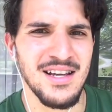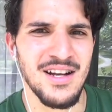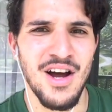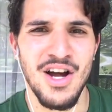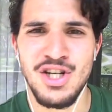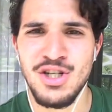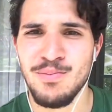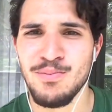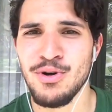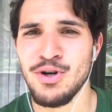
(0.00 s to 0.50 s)
an
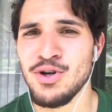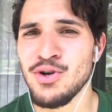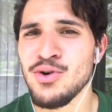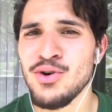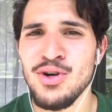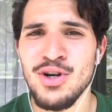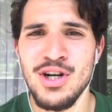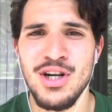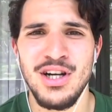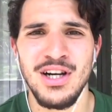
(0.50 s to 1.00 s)

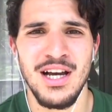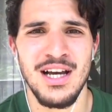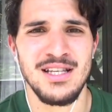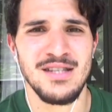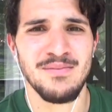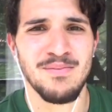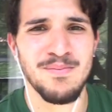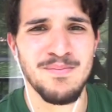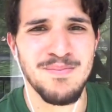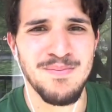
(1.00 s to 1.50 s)
entrepreneur
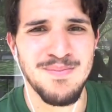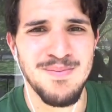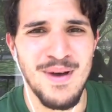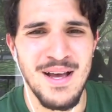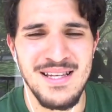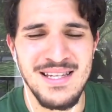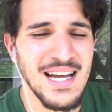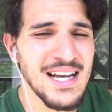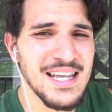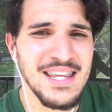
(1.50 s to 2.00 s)
as
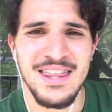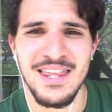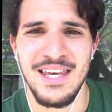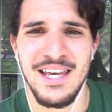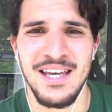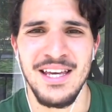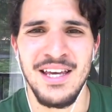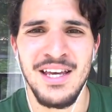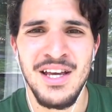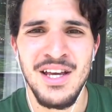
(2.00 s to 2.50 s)
as
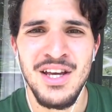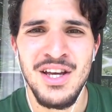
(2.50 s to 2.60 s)
anything